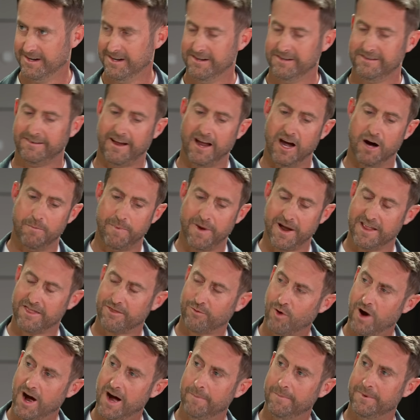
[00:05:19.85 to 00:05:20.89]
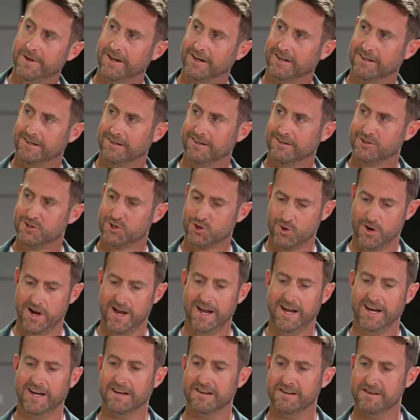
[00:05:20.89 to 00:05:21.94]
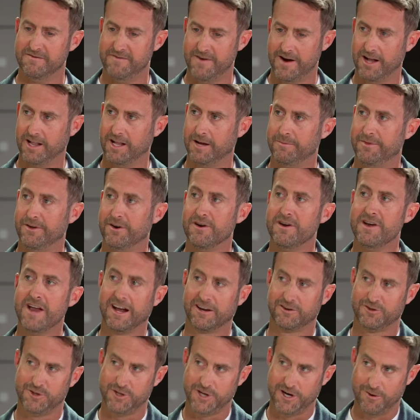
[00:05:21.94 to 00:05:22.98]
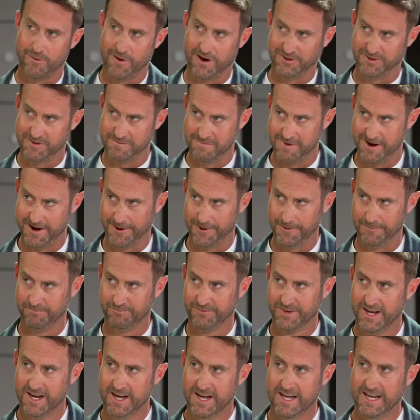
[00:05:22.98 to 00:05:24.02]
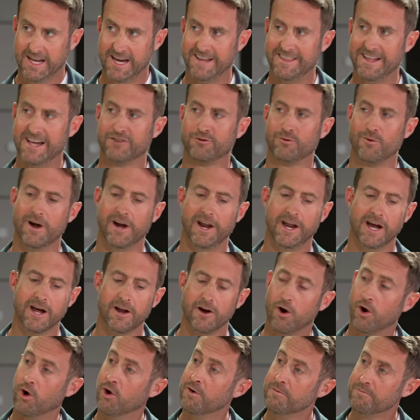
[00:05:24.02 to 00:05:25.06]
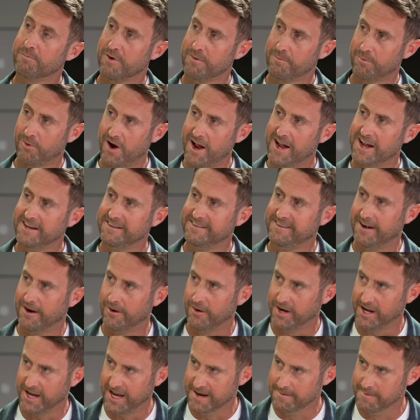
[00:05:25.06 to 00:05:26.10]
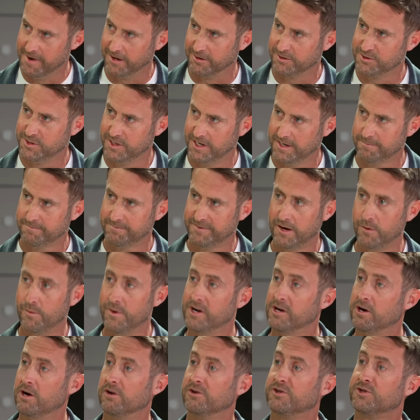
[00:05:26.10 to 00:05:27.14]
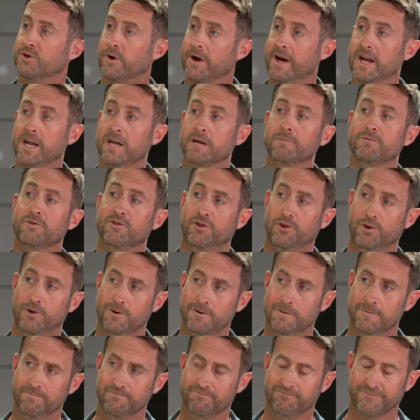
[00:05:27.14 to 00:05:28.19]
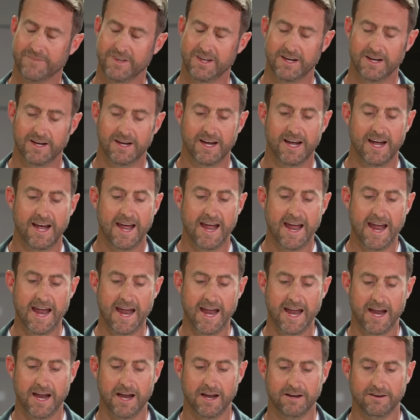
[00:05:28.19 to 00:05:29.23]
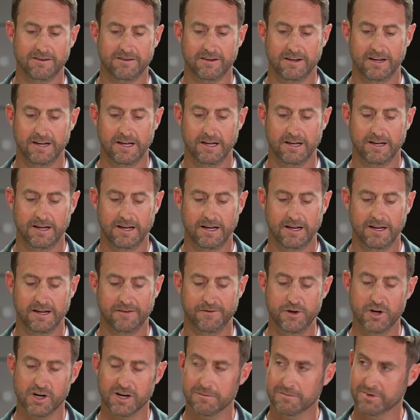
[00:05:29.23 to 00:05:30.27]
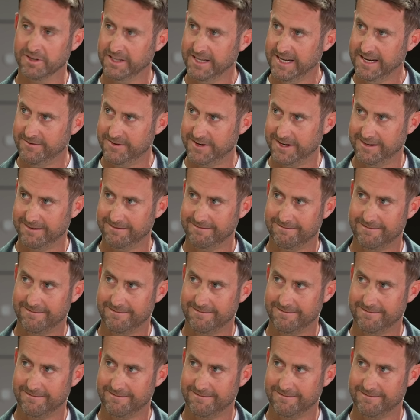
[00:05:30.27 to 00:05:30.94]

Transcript: to help Anthropic train and develop their next generation model. And that's running on our own proprietary ML chip that we call Trainium2. And if you can believe it,